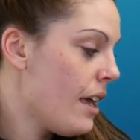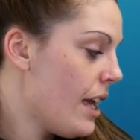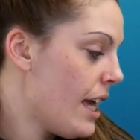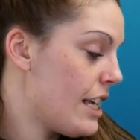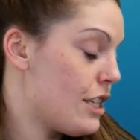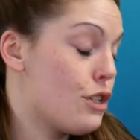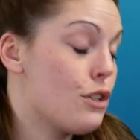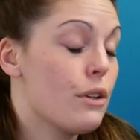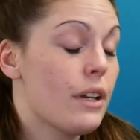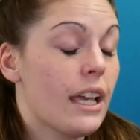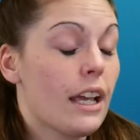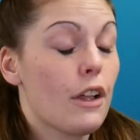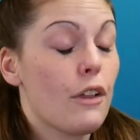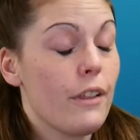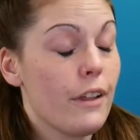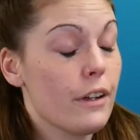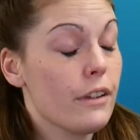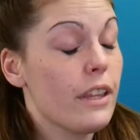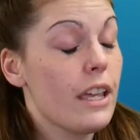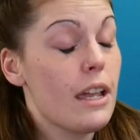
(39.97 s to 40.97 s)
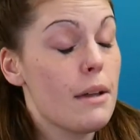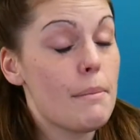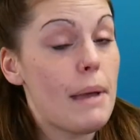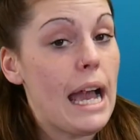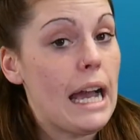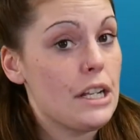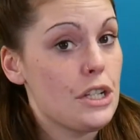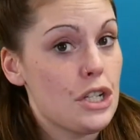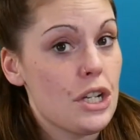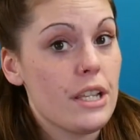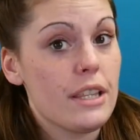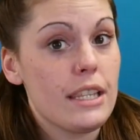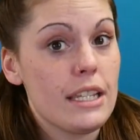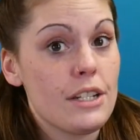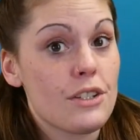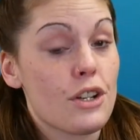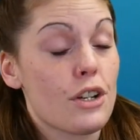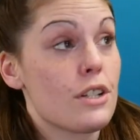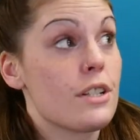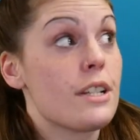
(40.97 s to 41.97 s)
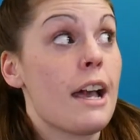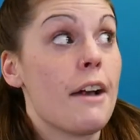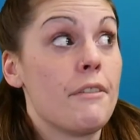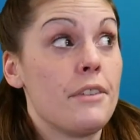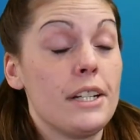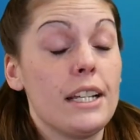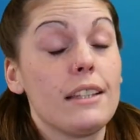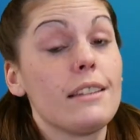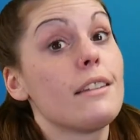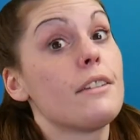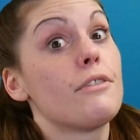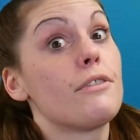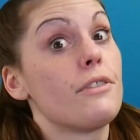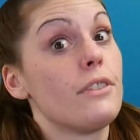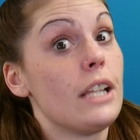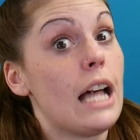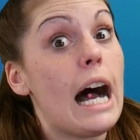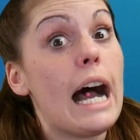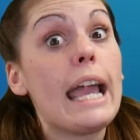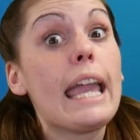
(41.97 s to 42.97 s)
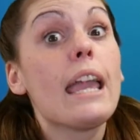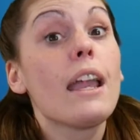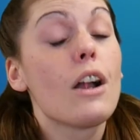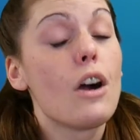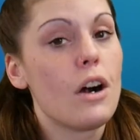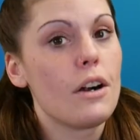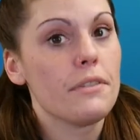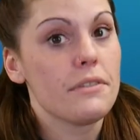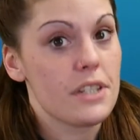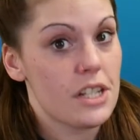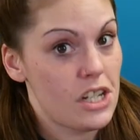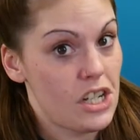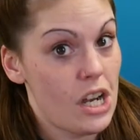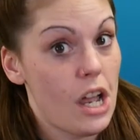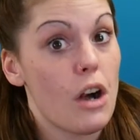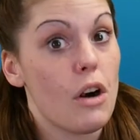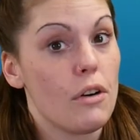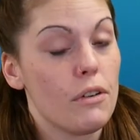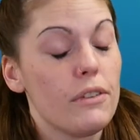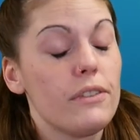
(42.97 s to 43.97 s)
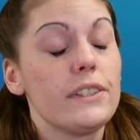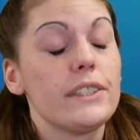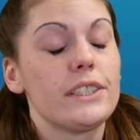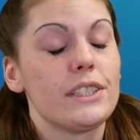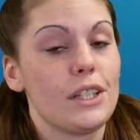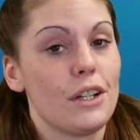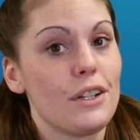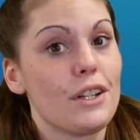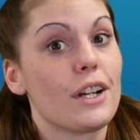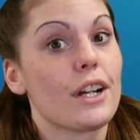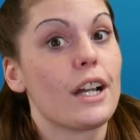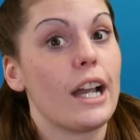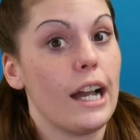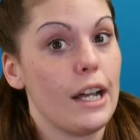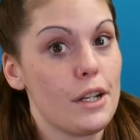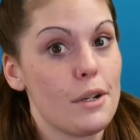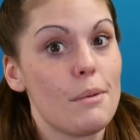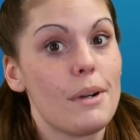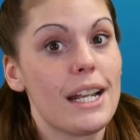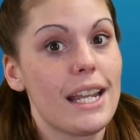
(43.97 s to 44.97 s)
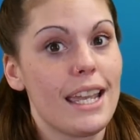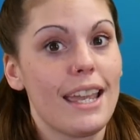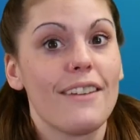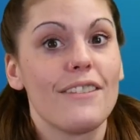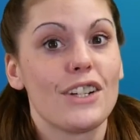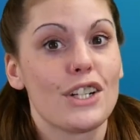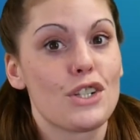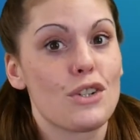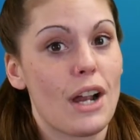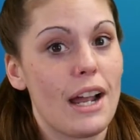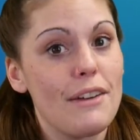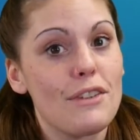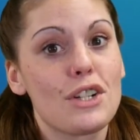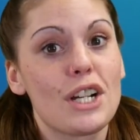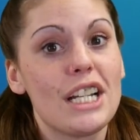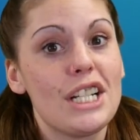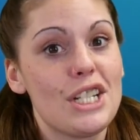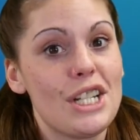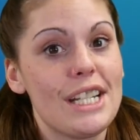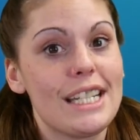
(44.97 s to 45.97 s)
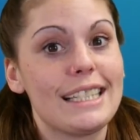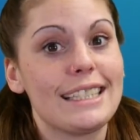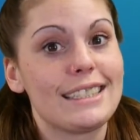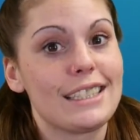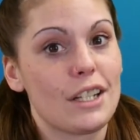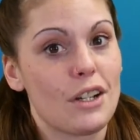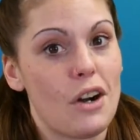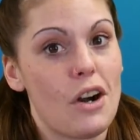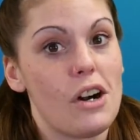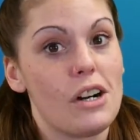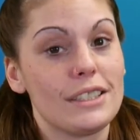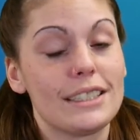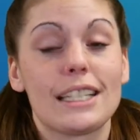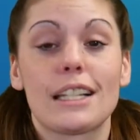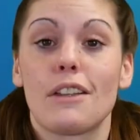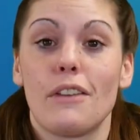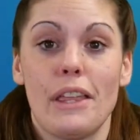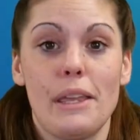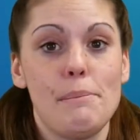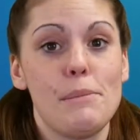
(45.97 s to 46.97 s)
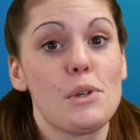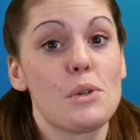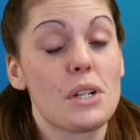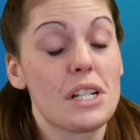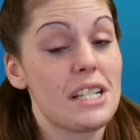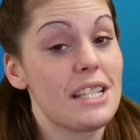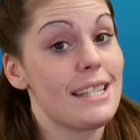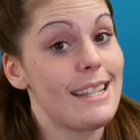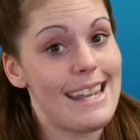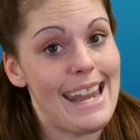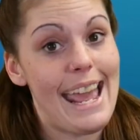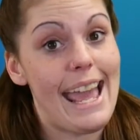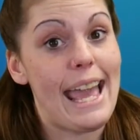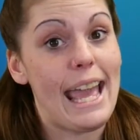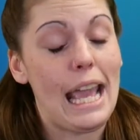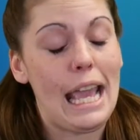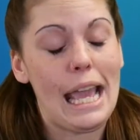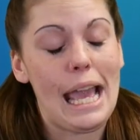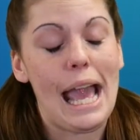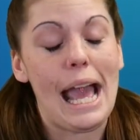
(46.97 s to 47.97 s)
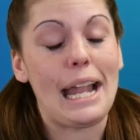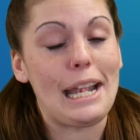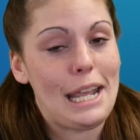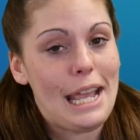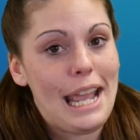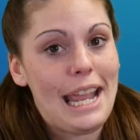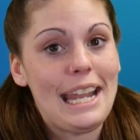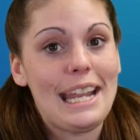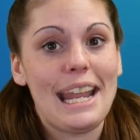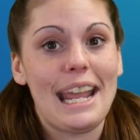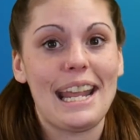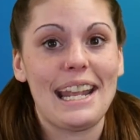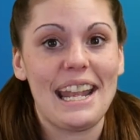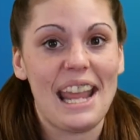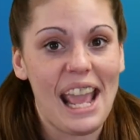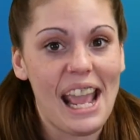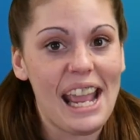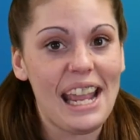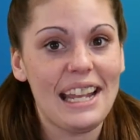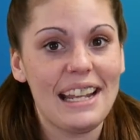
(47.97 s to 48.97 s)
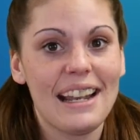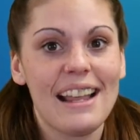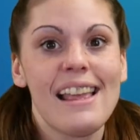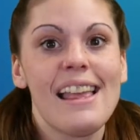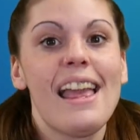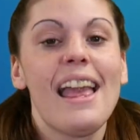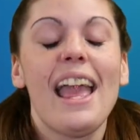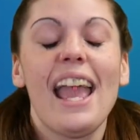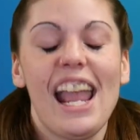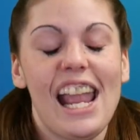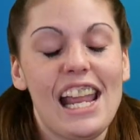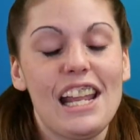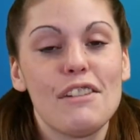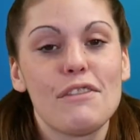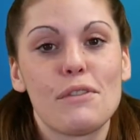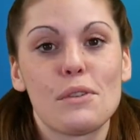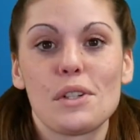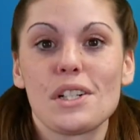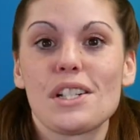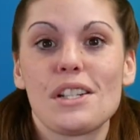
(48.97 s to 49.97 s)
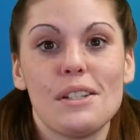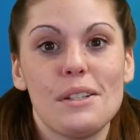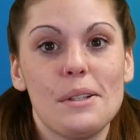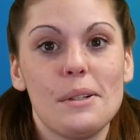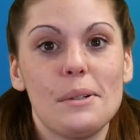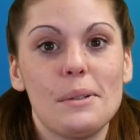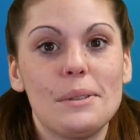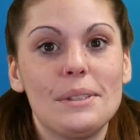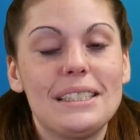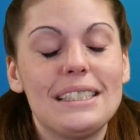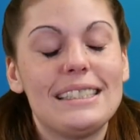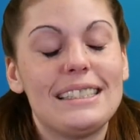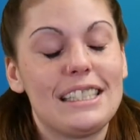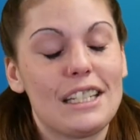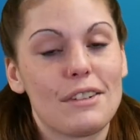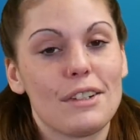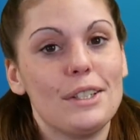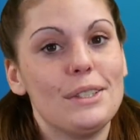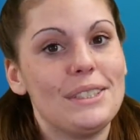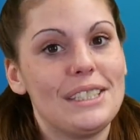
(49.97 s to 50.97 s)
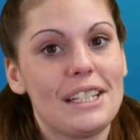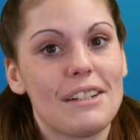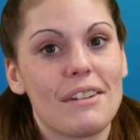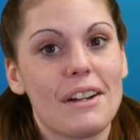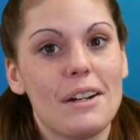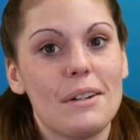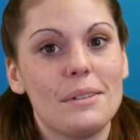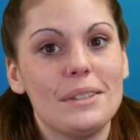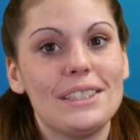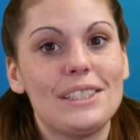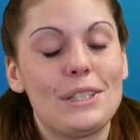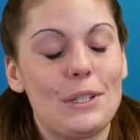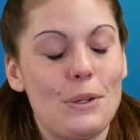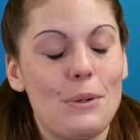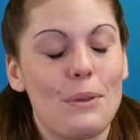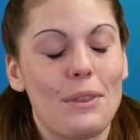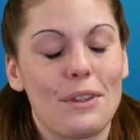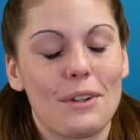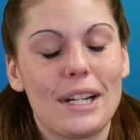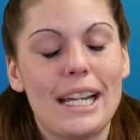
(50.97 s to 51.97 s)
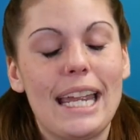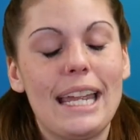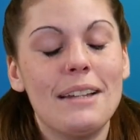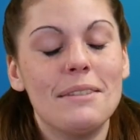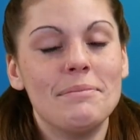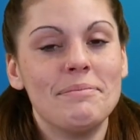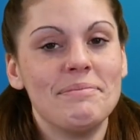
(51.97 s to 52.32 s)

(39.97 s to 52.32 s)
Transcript: As you can clearly imagine, these are definitely flying off the shelf. So you're going to want to give your drivetrain genius a call to claim yours today at 888-842-0023.